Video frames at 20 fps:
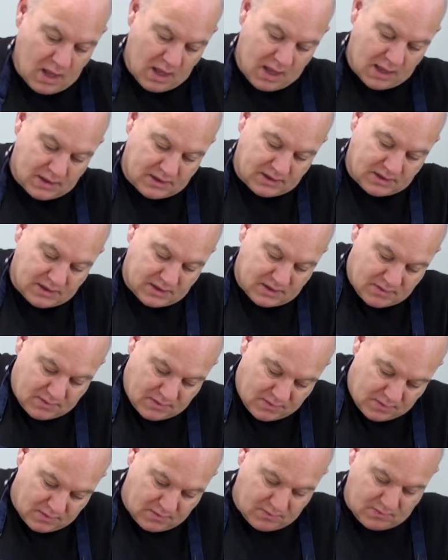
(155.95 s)
It's
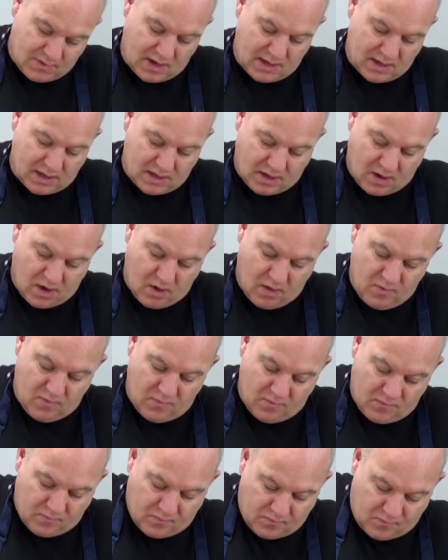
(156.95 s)
ready to go.